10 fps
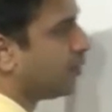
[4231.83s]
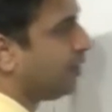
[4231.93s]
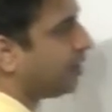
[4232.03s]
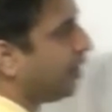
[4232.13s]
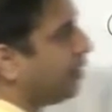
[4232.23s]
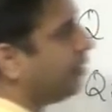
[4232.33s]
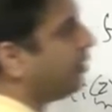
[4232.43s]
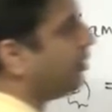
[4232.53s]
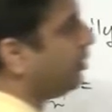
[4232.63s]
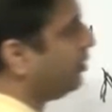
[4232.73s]
Right? And
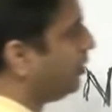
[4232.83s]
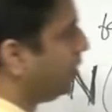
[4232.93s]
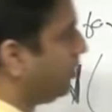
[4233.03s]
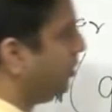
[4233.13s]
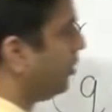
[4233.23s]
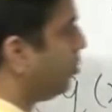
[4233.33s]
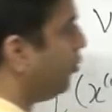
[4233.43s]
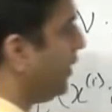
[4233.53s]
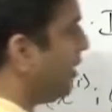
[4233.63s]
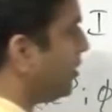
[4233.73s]
the, the
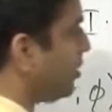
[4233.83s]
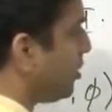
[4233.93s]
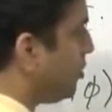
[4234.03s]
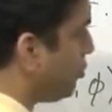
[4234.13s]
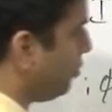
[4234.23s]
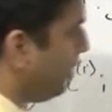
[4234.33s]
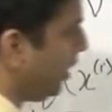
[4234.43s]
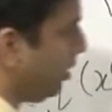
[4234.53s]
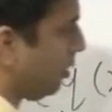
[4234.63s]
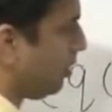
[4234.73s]
covariance should
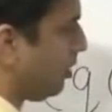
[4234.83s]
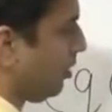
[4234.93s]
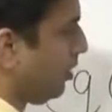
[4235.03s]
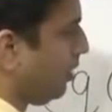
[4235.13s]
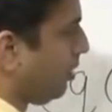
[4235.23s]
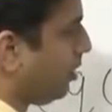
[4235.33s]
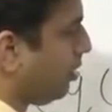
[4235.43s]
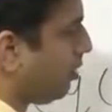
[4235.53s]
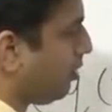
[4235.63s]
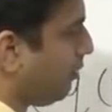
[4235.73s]
be in
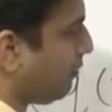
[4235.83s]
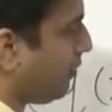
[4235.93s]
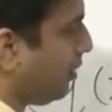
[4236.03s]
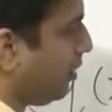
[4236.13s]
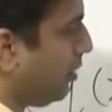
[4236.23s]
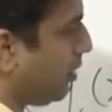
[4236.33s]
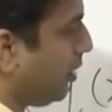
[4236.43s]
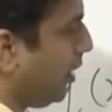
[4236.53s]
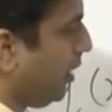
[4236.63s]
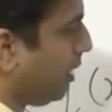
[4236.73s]
R of
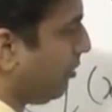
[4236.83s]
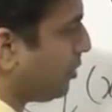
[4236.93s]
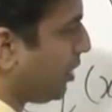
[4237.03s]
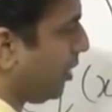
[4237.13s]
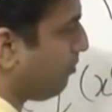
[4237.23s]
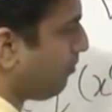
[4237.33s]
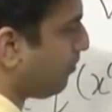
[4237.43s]
k times k.